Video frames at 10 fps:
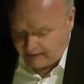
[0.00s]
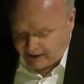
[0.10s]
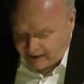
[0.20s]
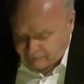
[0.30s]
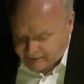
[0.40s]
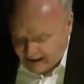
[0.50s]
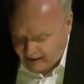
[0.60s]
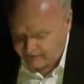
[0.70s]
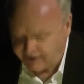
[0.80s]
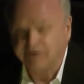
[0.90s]
And
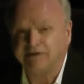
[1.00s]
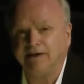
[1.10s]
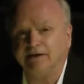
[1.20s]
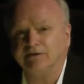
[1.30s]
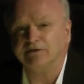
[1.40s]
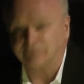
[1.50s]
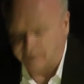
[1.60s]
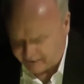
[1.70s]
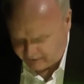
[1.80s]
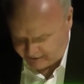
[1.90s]
reality seen in this
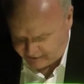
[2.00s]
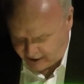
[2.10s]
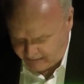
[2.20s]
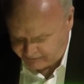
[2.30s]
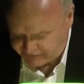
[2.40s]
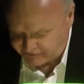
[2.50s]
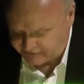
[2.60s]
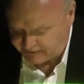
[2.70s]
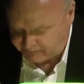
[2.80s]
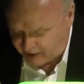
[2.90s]
way
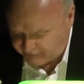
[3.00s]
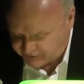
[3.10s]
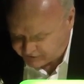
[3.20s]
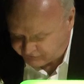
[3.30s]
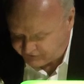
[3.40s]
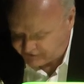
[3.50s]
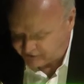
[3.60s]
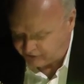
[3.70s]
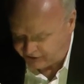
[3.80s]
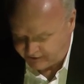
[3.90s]
encompasses the province of
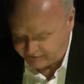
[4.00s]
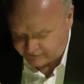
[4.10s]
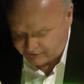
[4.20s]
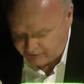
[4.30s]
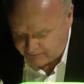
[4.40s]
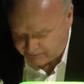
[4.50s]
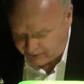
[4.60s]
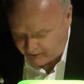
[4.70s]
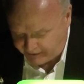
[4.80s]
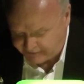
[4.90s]
physical things and human
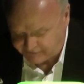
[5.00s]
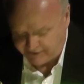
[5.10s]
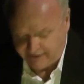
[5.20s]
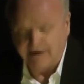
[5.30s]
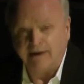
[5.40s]
bodies,